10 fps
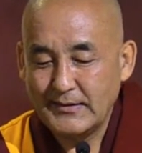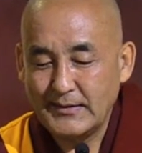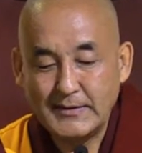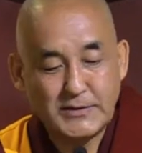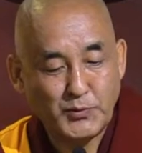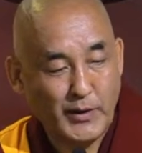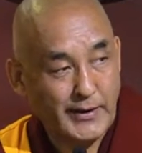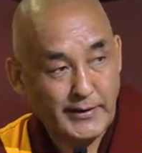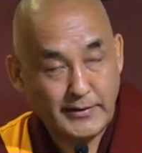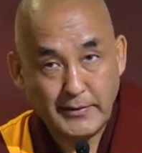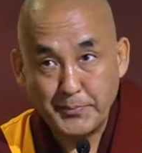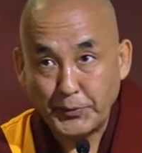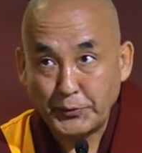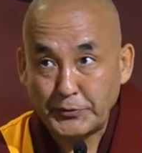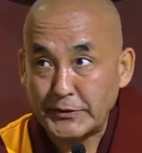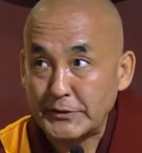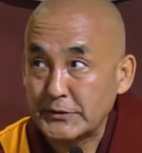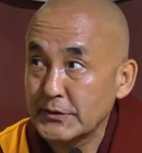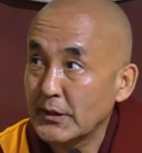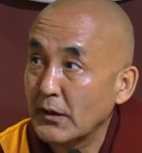It is why important,